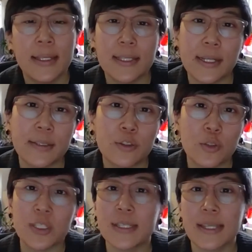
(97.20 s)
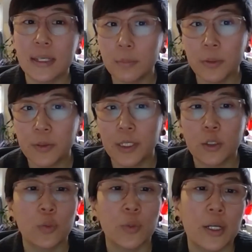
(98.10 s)
science or
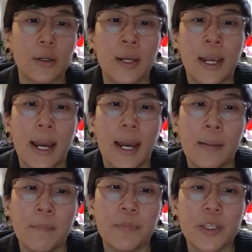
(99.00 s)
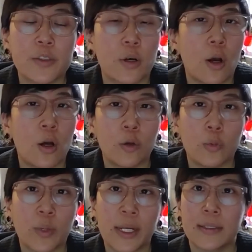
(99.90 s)
sustainability career. Um, these are all
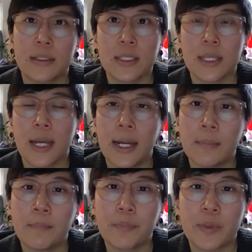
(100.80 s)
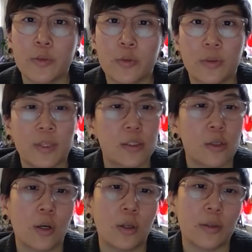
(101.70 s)
great, um, sort of, these
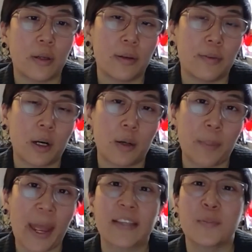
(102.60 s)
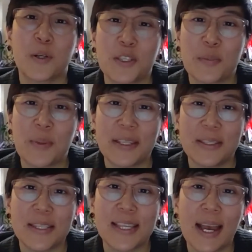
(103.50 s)
are all of our past
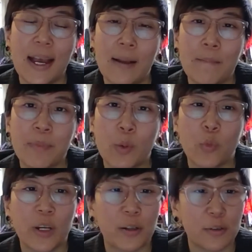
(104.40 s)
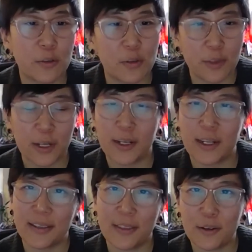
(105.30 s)
participants um, where sort of
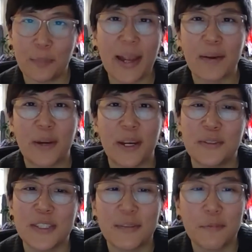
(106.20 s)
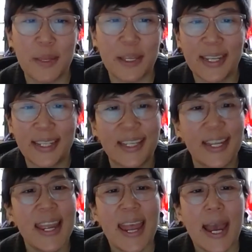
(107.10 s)
their, their backgrounds have been in.
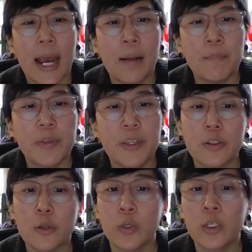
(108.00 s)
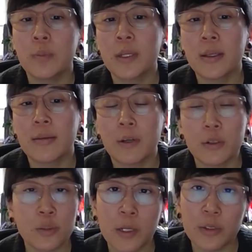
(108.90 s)
Um, these are going to be
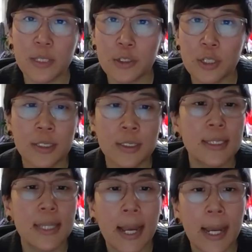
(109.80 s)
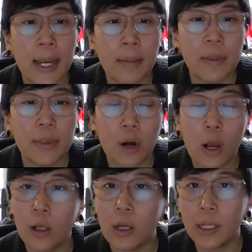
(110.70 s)
very small sessions. Um, they're
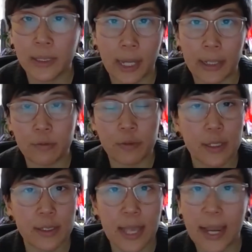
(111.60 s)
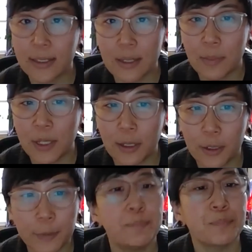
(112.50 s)
all online for this academic
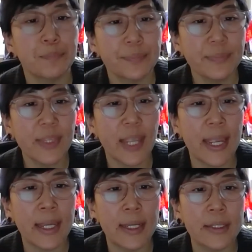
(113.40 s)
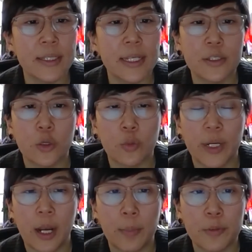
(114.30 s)
year and it's a
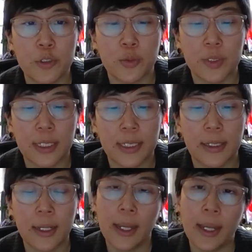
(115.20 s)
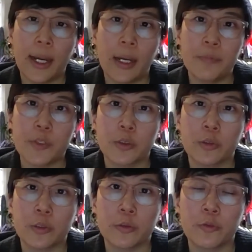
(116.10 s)
great opportunity um, to
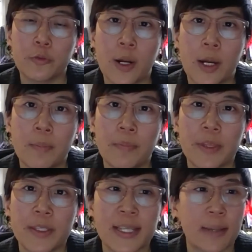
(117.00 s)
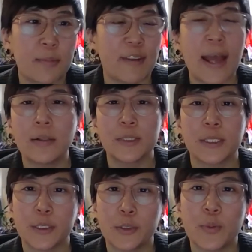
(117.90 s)
learn from the same
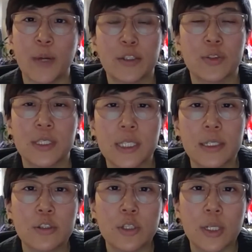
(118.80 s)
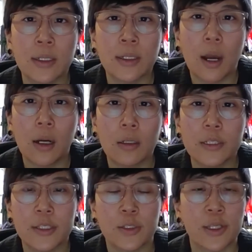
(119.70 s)
faculty who actually teach in our
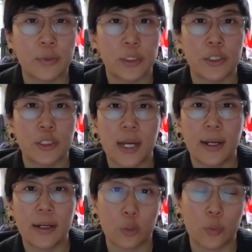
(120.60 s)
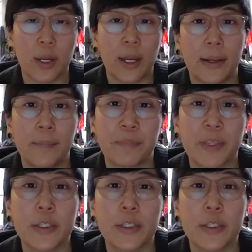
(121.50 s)
distinguished uh, um,